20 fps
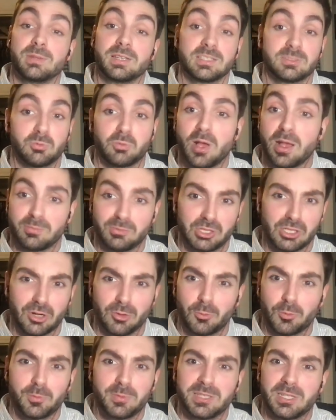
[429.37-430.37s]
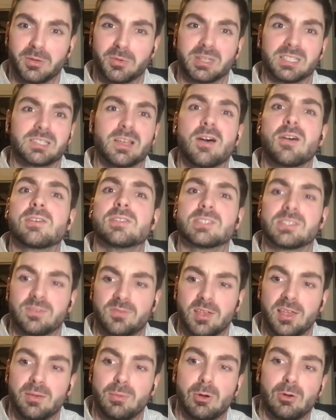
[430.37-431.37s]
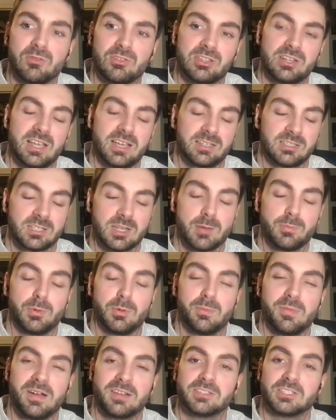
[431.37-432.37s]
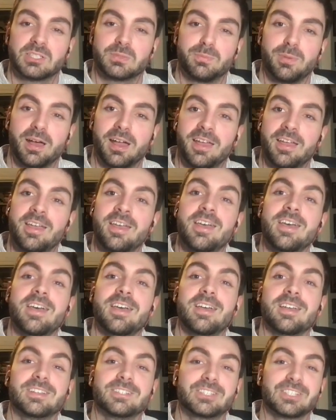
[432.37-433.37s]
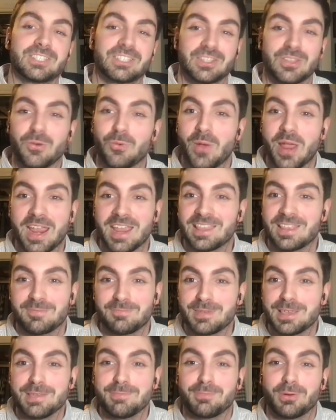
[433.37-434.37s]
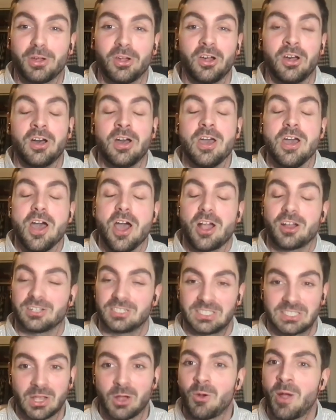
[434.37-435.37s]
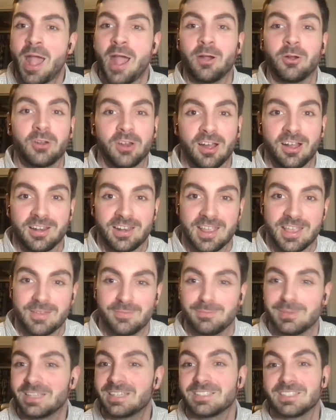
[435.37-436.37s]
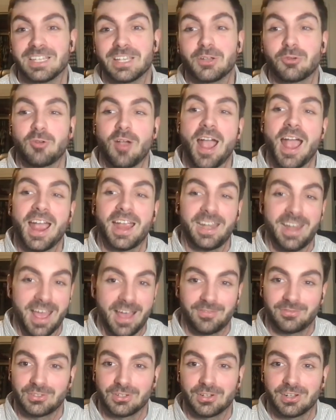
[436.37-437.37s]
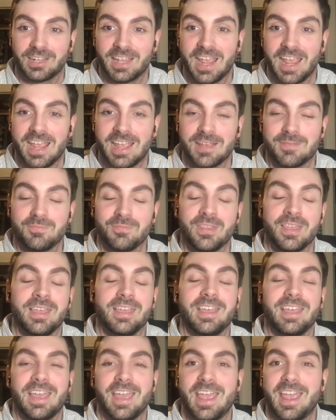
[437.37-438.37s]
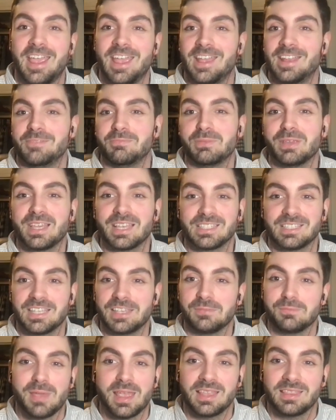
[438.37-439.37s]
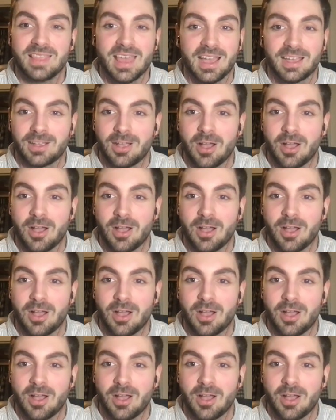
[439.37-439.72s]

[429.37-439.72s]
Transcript: because i'm sure we'll be doing tons of him over the next couple months but just the way that people are so out on him because he cried after a game and because he made that